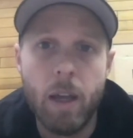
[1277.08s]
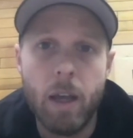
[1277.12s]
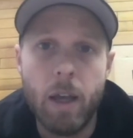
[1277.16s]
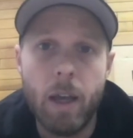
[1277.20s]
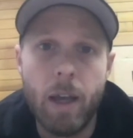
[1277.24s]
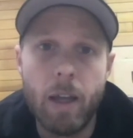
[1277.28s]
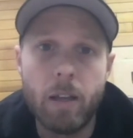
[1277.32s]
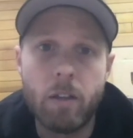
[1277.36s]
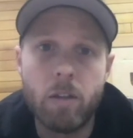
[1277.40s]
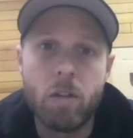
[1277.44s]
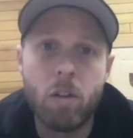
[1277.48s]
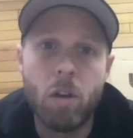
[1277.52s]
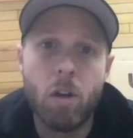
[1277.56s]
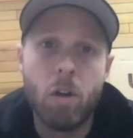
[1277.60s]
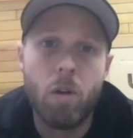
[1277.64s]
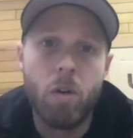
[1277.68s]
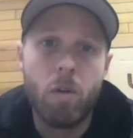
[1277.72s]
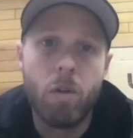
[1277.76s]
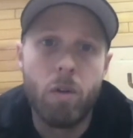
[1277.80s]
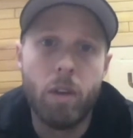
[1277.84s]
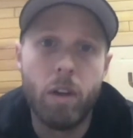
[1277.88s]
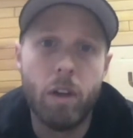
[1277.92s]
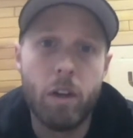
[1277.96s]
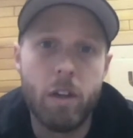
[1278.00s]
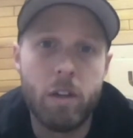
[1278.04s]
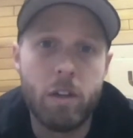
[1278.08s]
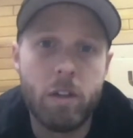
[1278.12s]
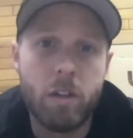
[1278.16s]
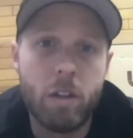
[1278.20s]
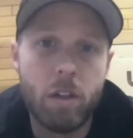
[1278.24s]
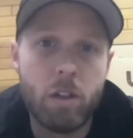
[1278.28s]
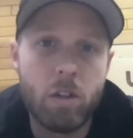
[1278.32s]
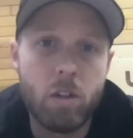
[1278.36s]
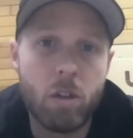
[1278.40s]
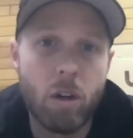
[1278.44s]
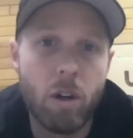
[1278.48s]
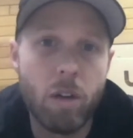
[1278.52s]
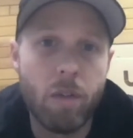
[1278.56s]
And so
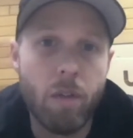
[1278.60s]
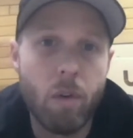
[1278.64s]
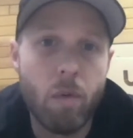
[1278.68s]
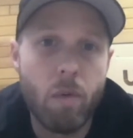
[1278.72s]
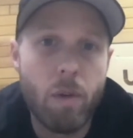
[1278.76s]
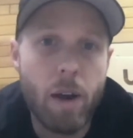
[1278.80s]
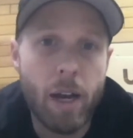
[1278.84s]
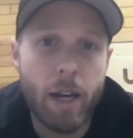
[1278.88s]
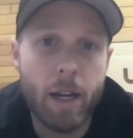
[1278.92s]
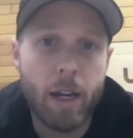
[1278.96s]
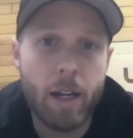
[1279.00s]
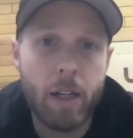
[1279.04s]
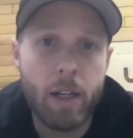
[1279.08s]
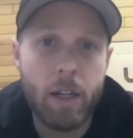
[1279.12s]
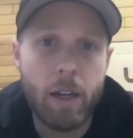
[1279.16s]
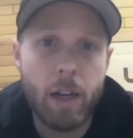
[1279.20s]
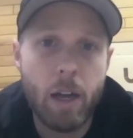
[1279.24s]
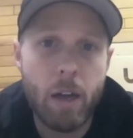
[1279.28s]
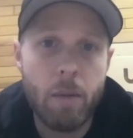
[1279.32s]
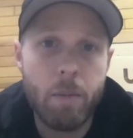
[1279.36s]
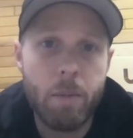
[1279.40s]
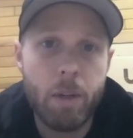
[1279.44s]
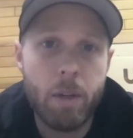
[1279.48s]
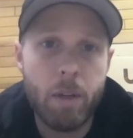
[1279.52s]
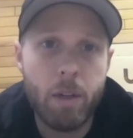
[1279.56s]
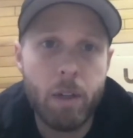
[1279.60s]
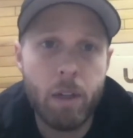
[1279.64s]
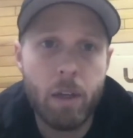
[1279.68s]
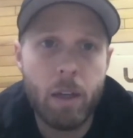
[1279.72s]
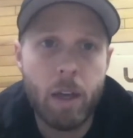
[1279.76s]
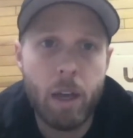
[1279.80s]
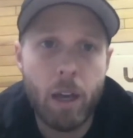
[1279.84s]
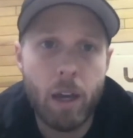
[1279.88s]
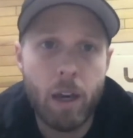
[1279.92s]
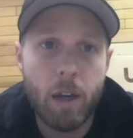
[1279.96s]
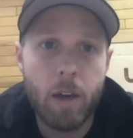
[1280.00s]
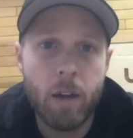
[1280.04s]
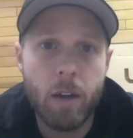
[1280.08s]
there's sort of a reckoning happening in
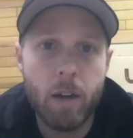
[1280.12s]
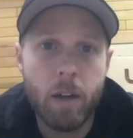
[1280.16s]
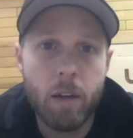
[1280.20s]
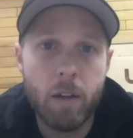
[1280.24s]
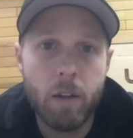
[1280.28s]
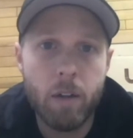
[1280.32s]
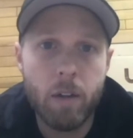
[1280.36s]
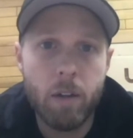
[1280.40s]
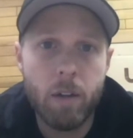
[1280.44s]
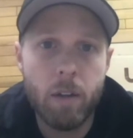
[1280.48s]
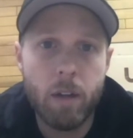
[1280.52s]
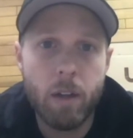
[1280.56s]
Canada,